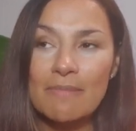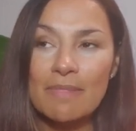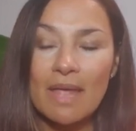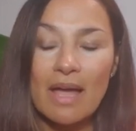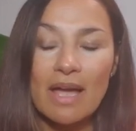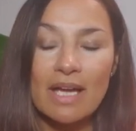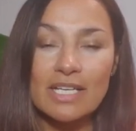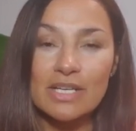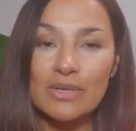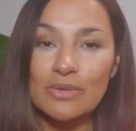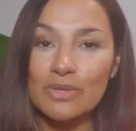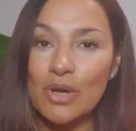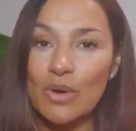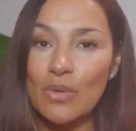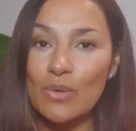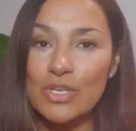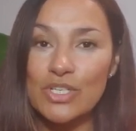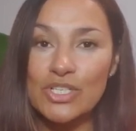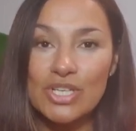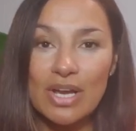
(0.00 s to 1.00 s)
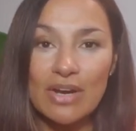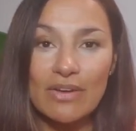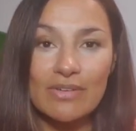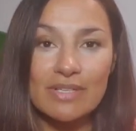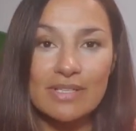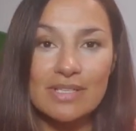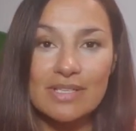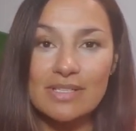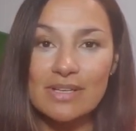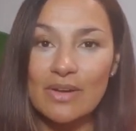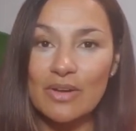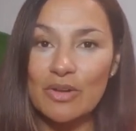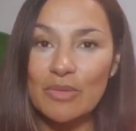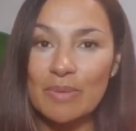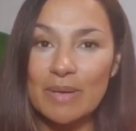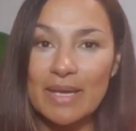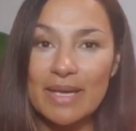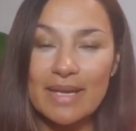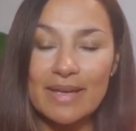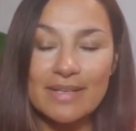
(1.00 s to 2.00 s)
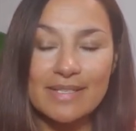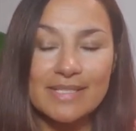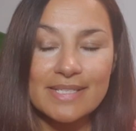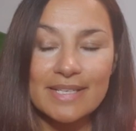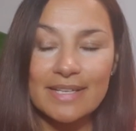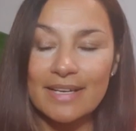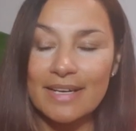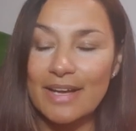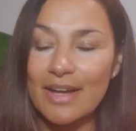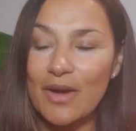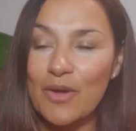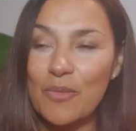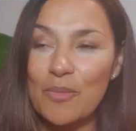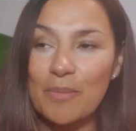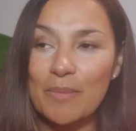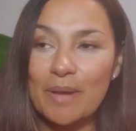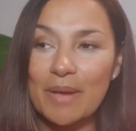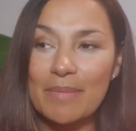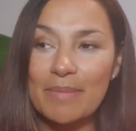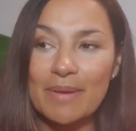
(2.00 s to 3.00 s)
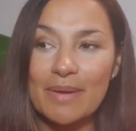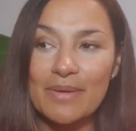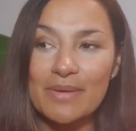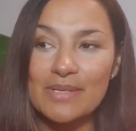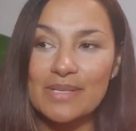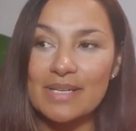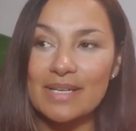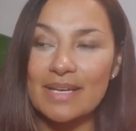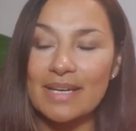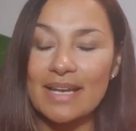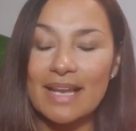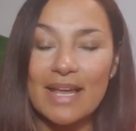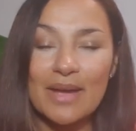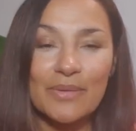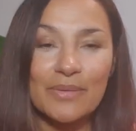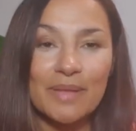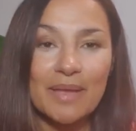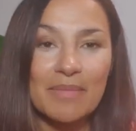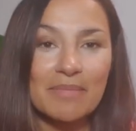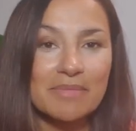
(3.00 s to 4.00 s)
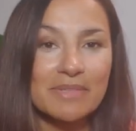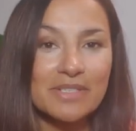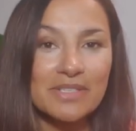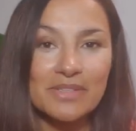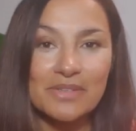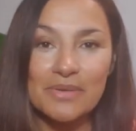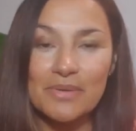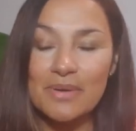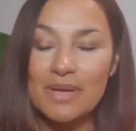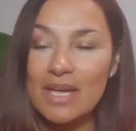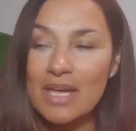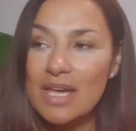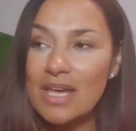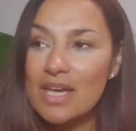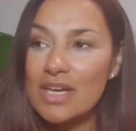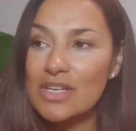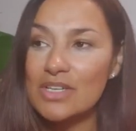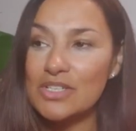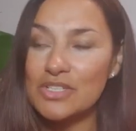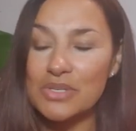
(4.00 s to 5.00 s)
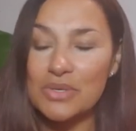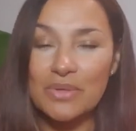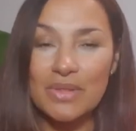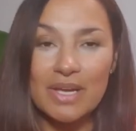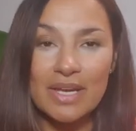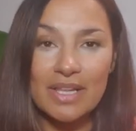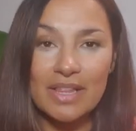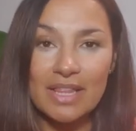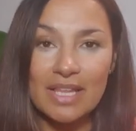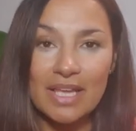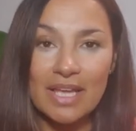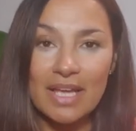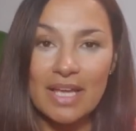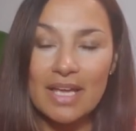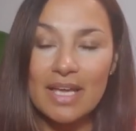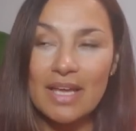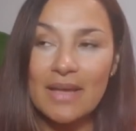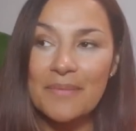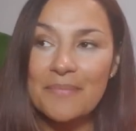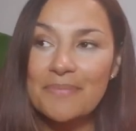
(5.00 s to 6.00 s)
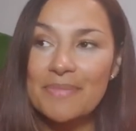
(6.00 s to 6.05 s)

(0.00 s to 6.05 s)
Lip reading: I don't know which chakras is going to be until I open my mouth and allow them to do their thing.